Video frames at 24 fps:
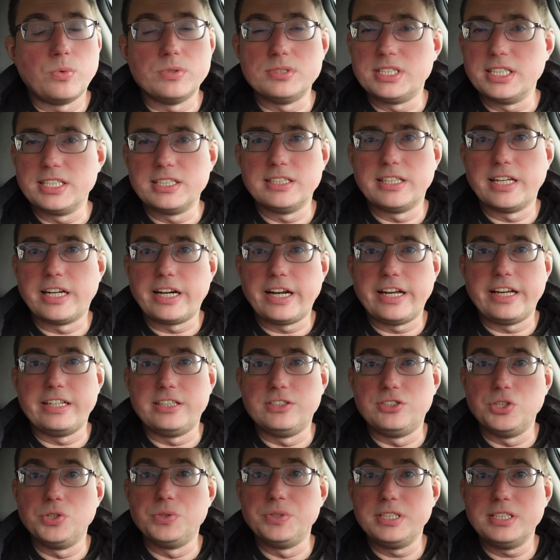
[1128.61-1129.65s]
One thing that I
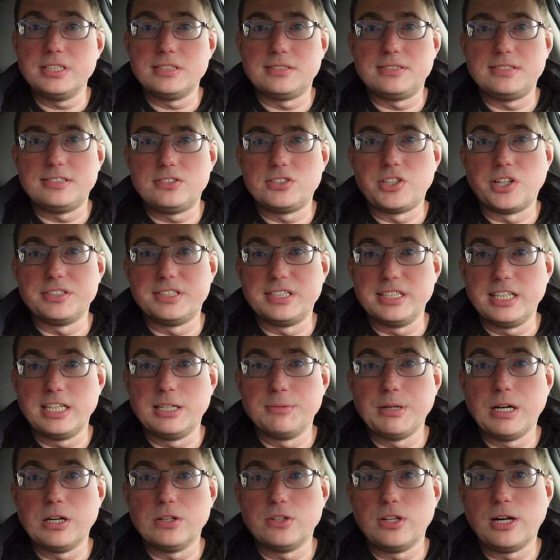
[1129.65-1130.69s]
do need to start thinking
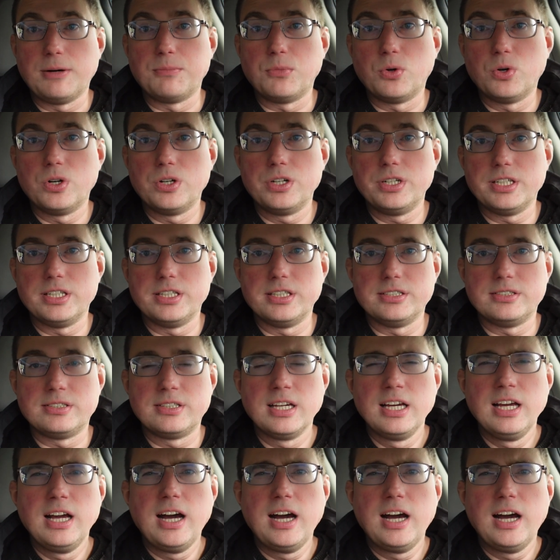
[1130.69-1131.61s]
about a lot more is